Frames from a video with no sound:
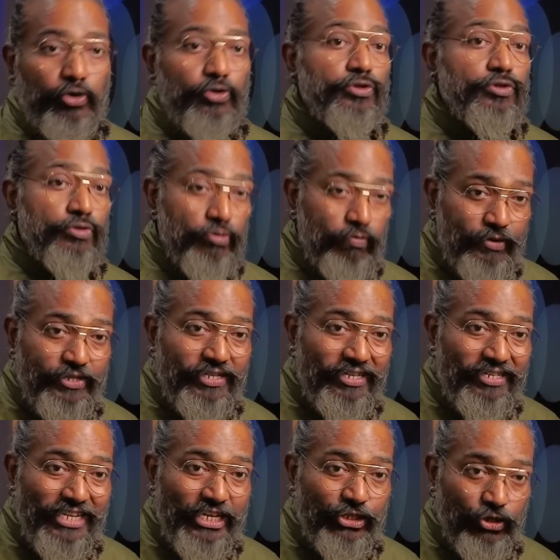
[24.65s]
you do a
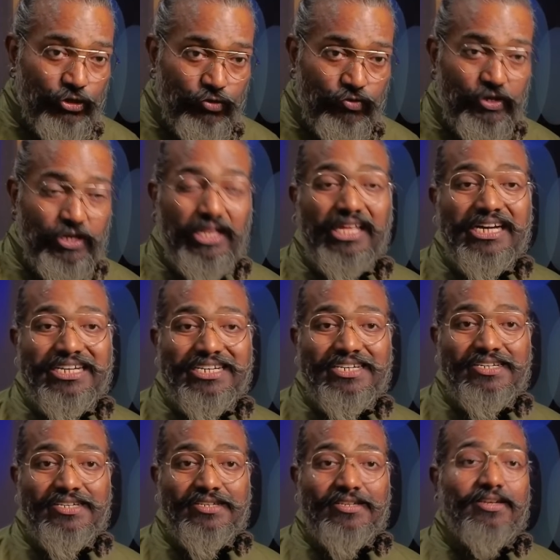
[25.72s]
presentation to the
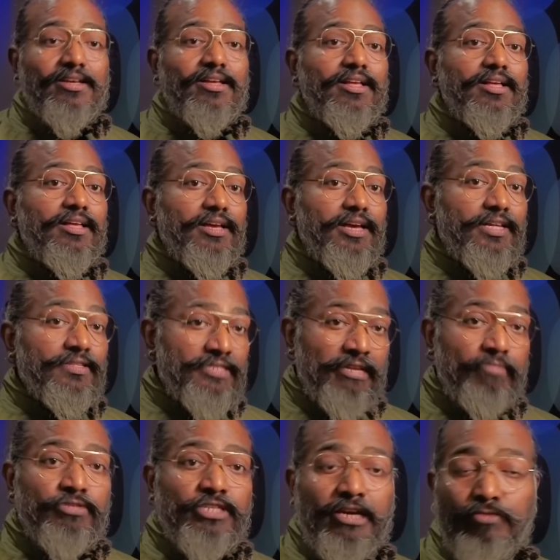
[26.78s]
client. And
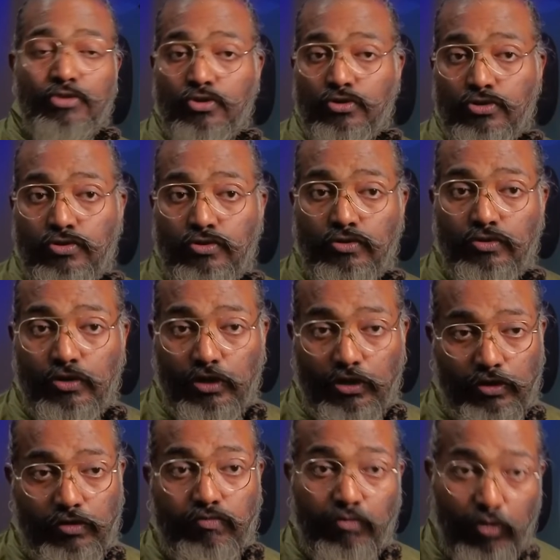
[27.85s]
sometimes you do,
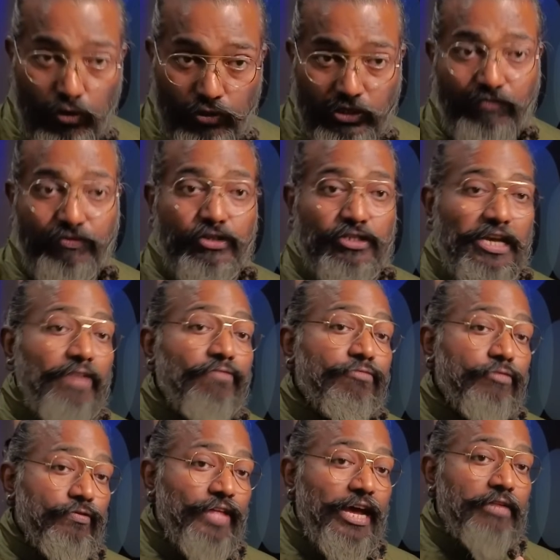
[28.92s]
most of the time
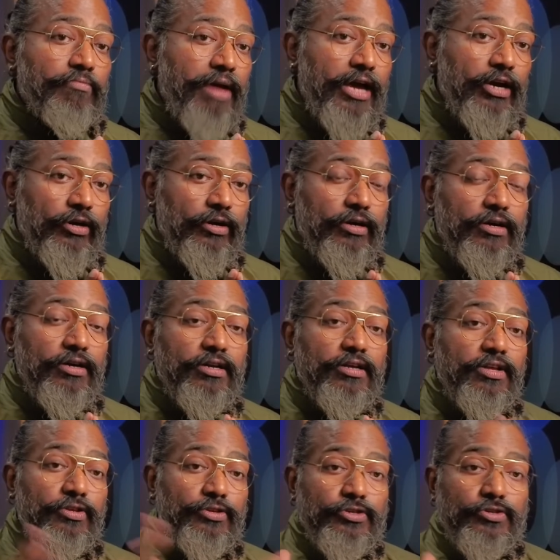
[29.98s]
for that matter,
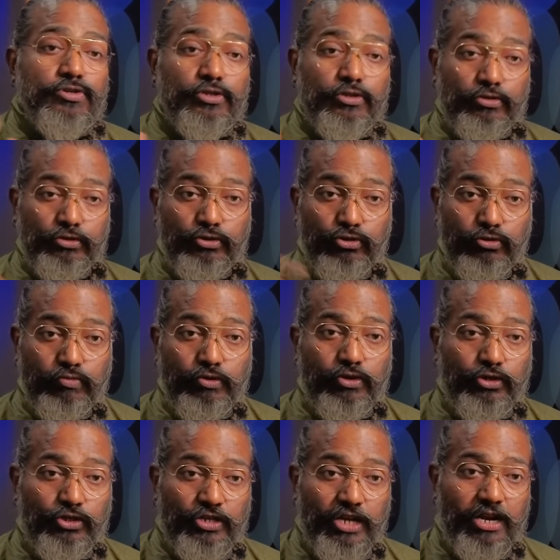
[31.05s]
you do consumer
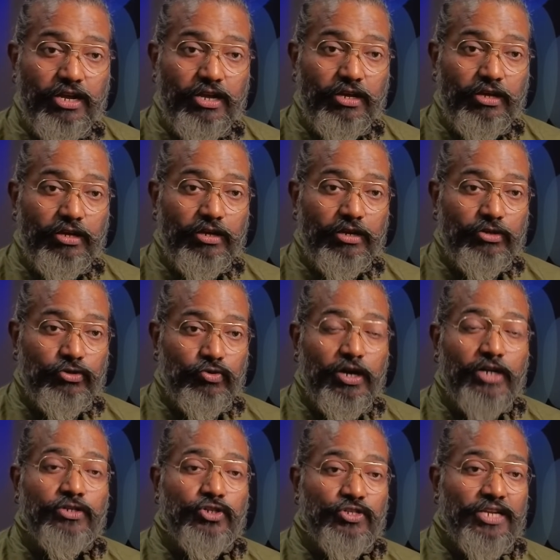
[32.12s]
study to
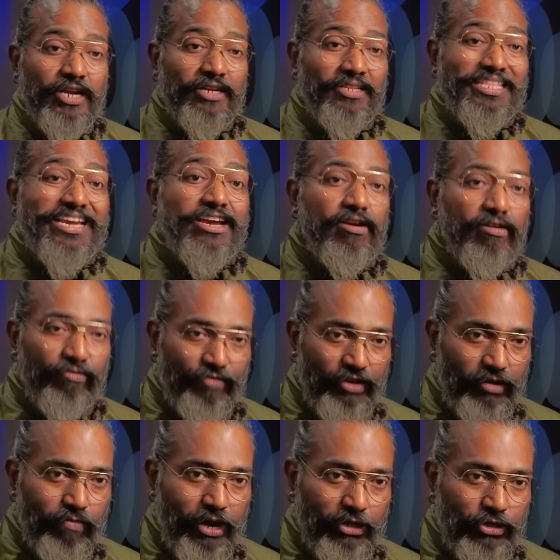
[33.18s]
understand their
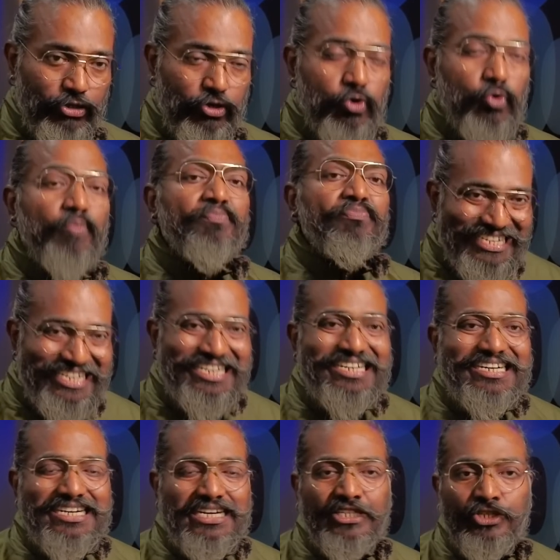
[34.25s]
feedback. So
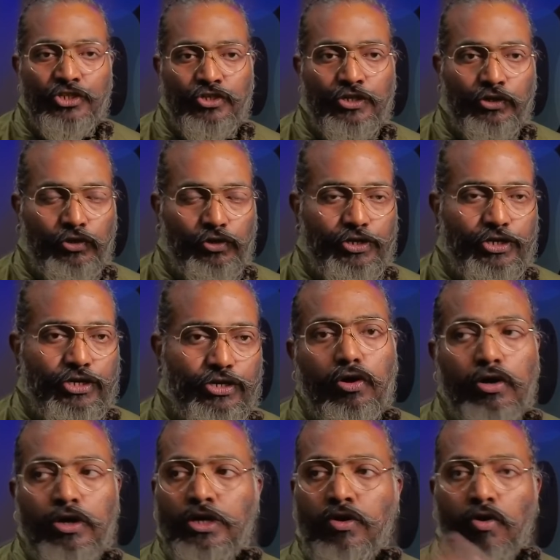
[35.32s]
constantly
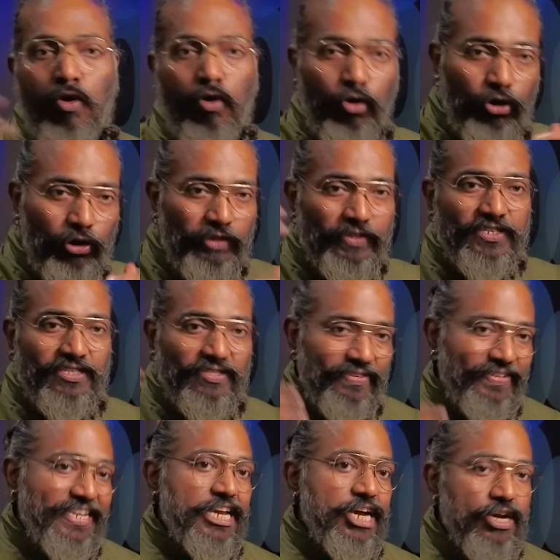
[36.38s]
on all these
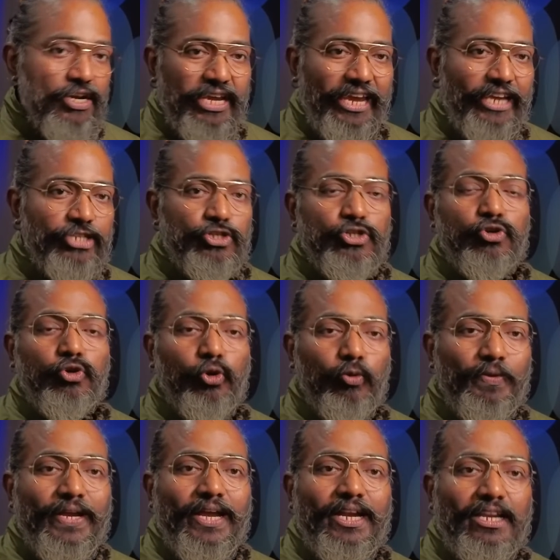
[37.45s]
three occasions, you will
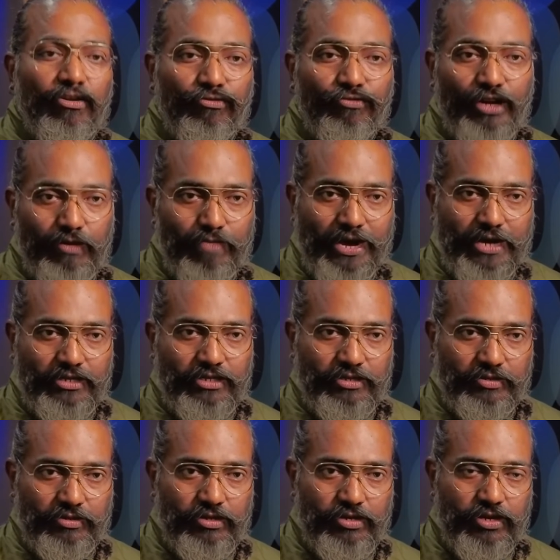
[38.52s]
be getting feedbacks,
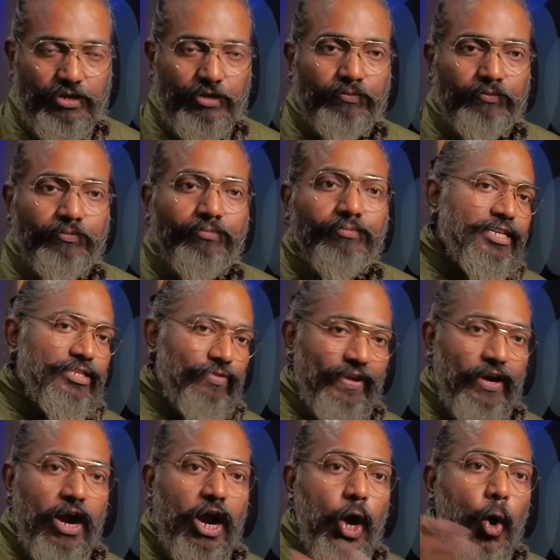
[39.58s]
okay? So there
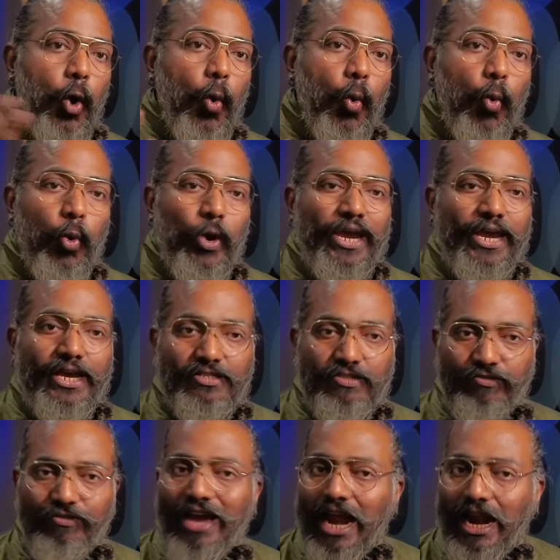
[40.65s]
are ways
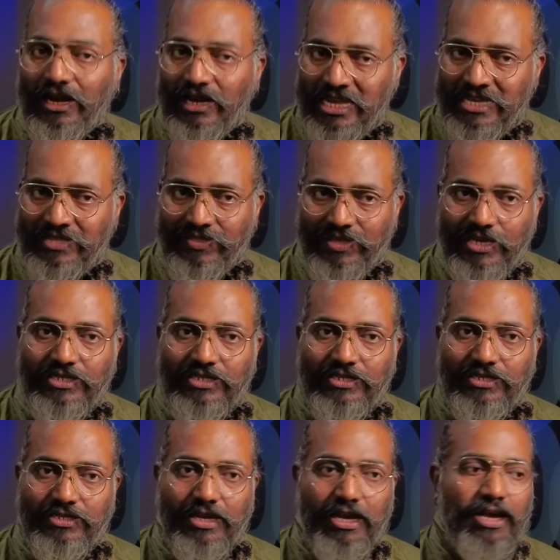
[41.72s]
of handling
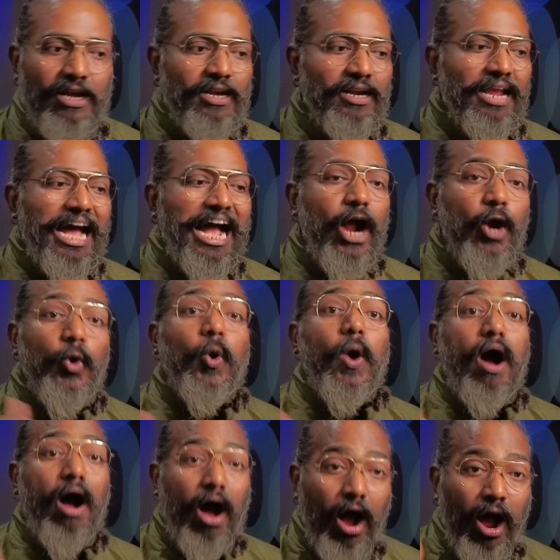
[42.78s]
this, and how do
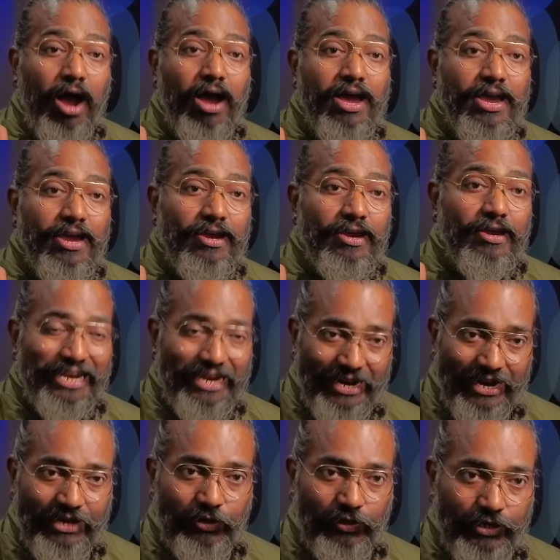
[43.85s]
I
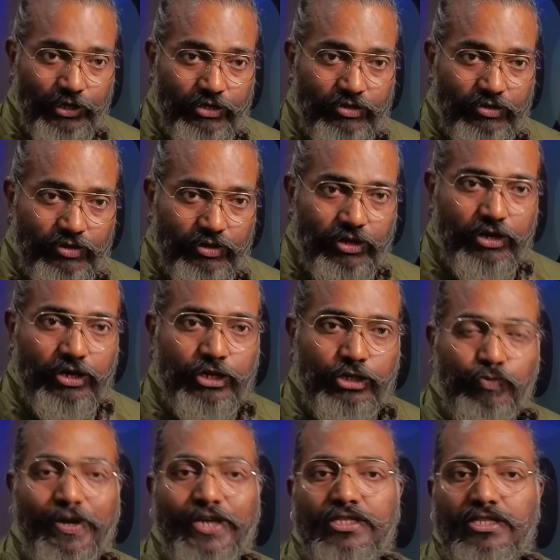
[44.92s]
handle it is
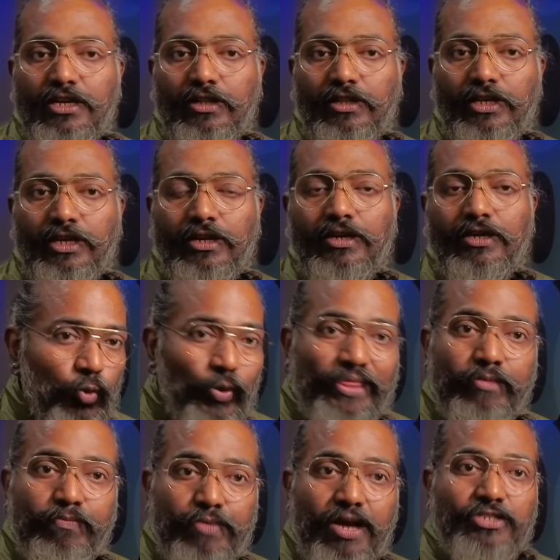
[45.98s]
basically when the
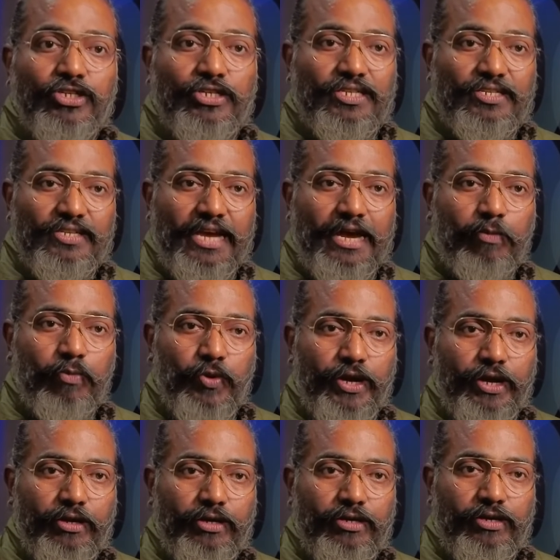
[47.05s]
project is happening,
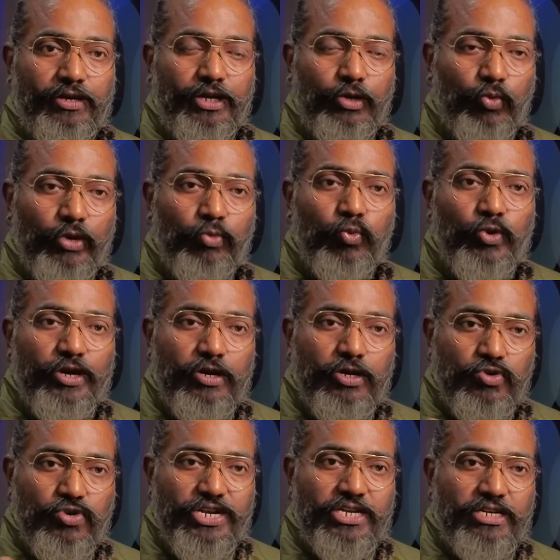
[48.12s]
okay? When we are
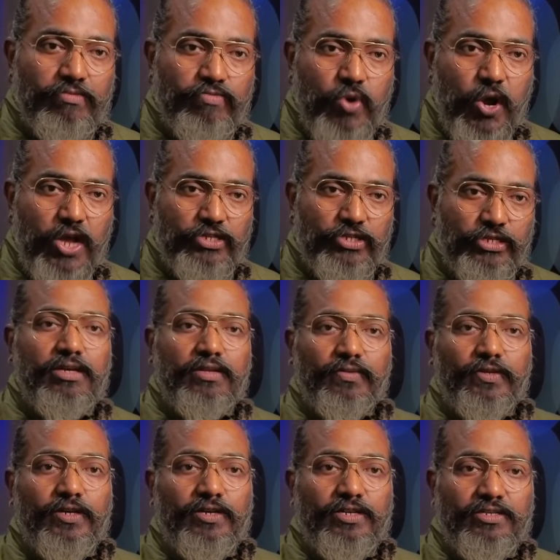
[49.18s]
creating project,
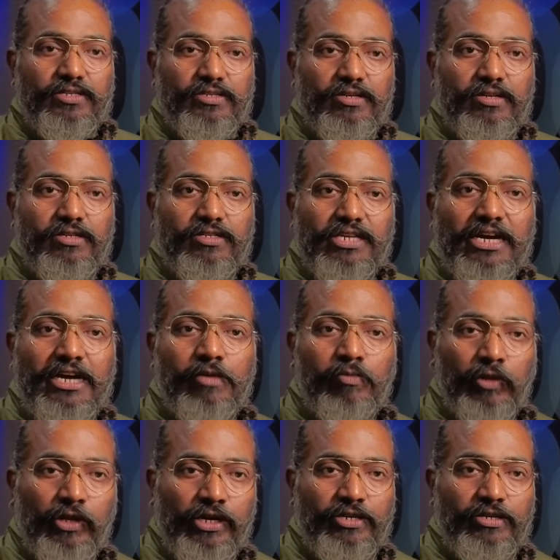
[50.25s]
there is a
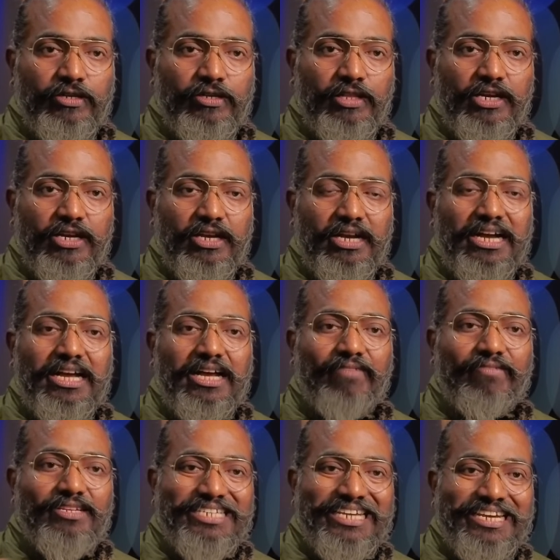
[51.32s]
timeline, like I
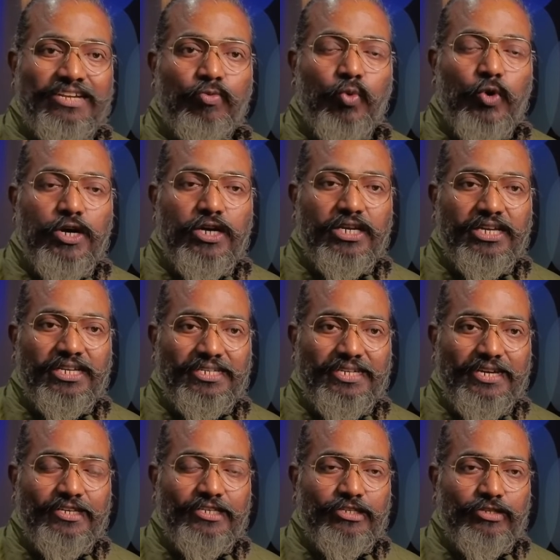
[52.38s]
have 10 working
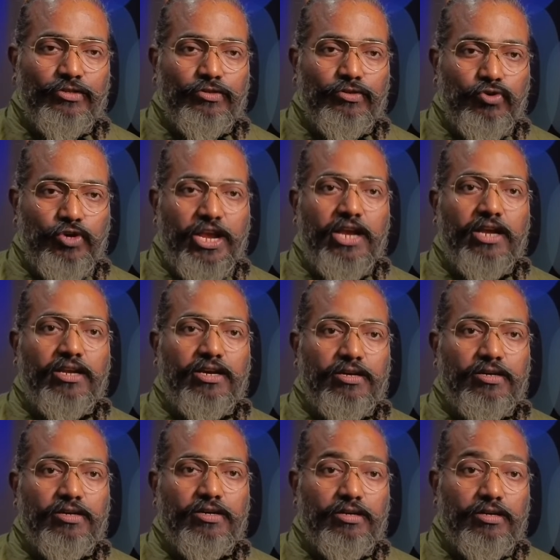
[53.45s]
days to create a